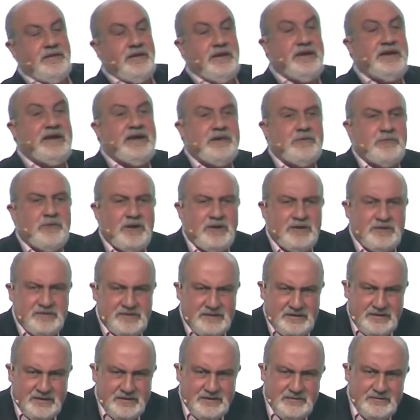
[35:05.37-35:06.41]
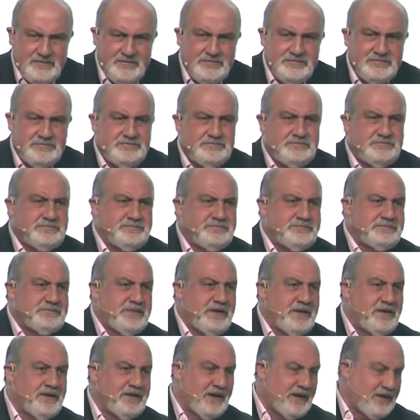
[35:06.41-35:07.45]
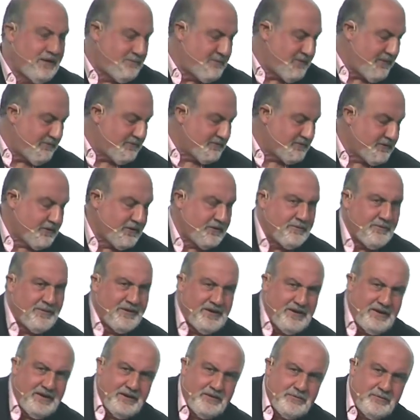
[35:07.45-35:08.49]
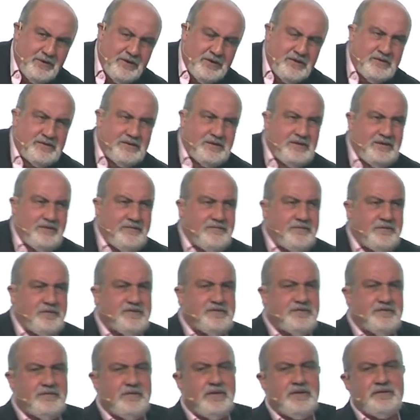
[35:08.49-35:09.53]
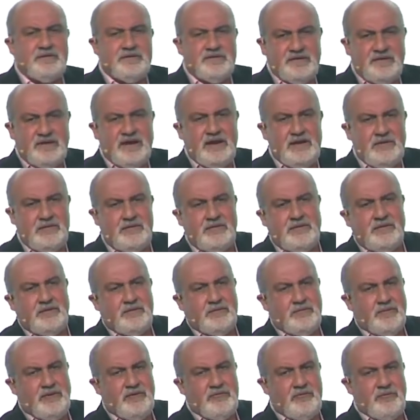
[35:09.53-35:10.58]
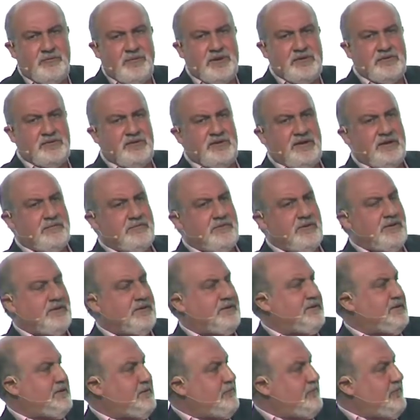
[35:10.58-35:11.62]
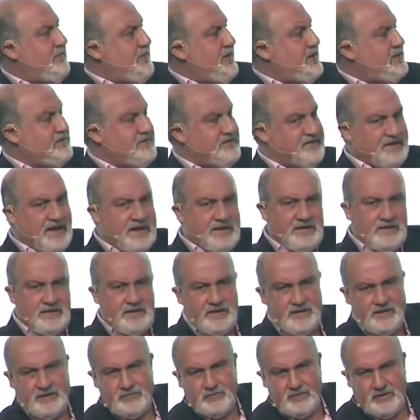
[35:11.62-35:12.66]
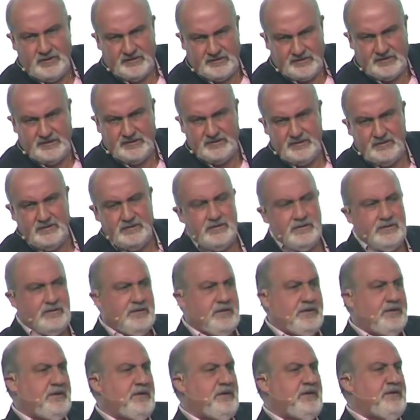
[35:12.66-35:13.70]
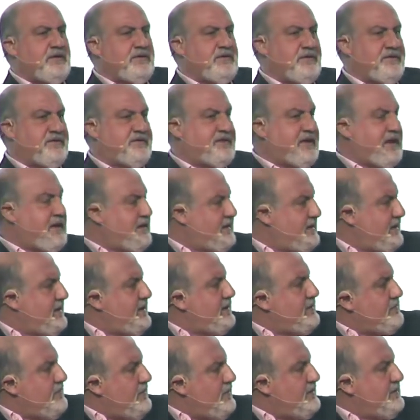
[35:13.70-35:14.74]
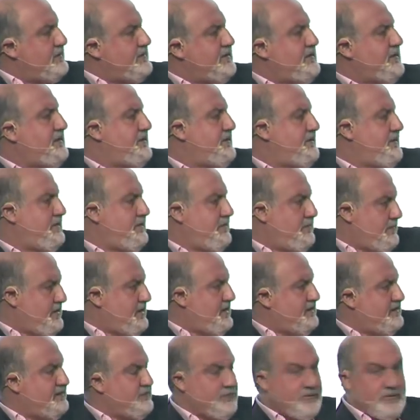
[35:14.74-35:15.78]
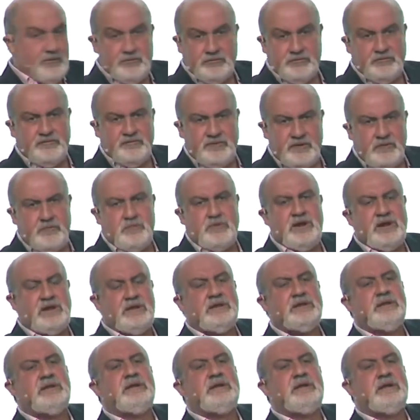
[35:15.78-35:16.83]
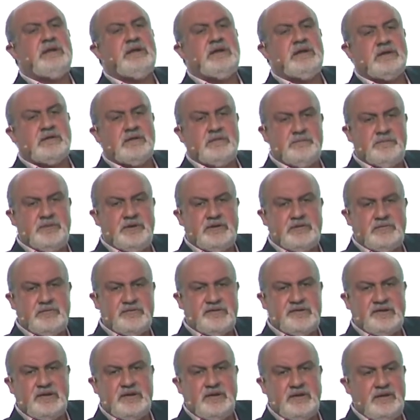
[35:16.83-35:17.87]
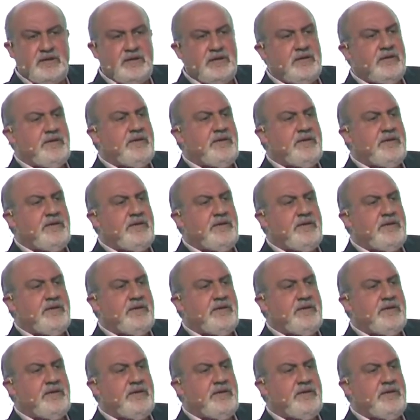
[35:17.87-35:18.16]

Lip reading: Inequality. A lot of people talk about inequality. First of all, there's an error in the way we measure inequality. We measure static inequality. In static inequality, the US, we don't do very well compared to, say,